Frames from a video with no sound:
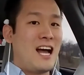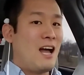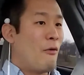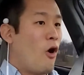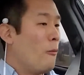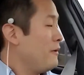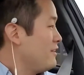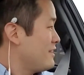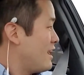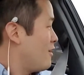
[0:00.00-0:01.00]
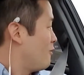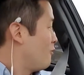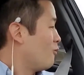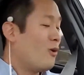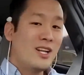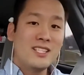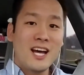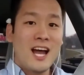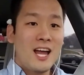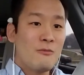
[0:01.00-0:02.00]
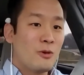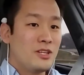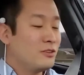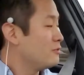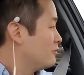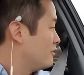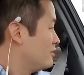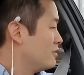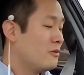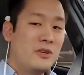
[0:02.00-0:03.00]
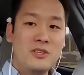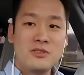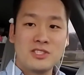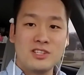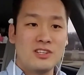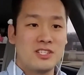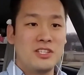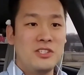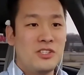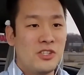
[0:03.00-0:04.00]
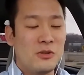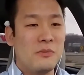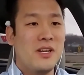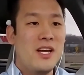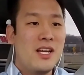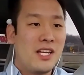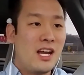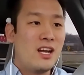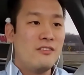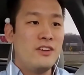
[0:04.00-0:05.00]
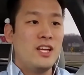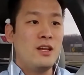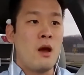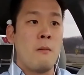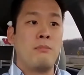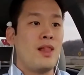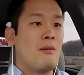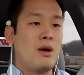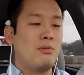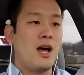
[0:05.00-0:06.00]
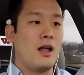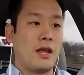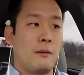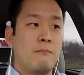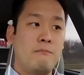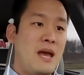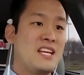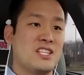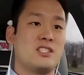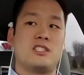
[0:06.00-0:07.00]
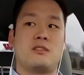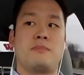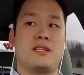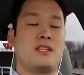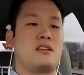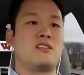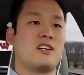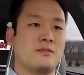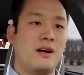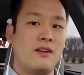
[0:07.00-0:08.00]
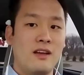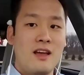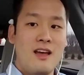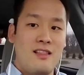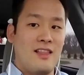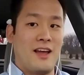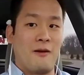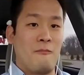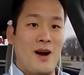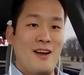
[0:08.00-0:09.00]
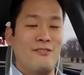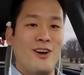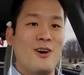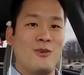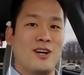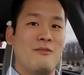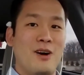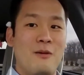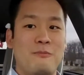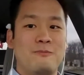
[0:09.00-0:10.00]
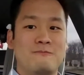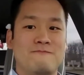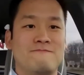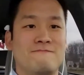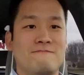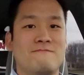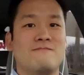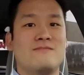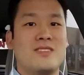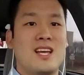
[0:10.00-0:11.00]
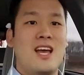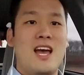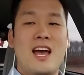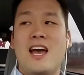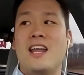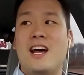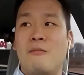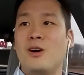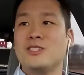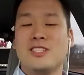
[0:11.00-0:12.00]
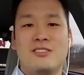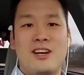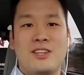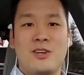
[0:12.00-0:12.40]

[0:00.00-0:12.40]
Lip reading: I'm hoping that one time when you search on YouTube Gary Vee blah blah blah, like patience is a big thing that he talks about. Like, my vlog will come up, and I'm also gonna ride